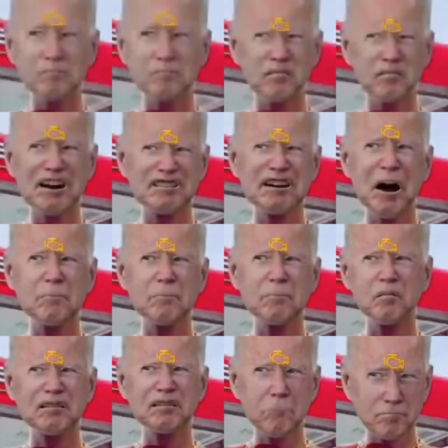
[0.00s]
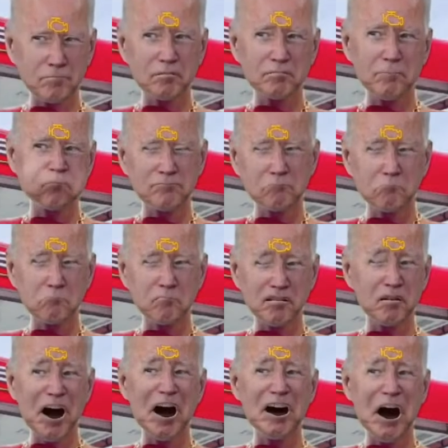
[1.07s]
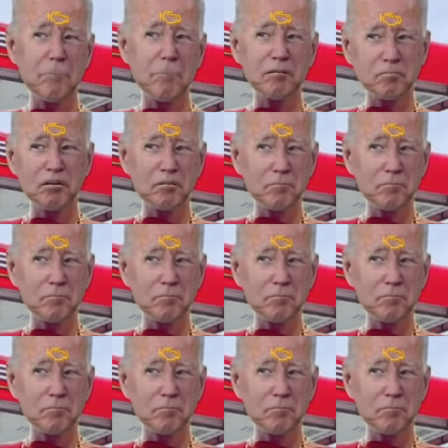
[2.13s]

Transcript: the next time you're at the pump, if you're not happy with the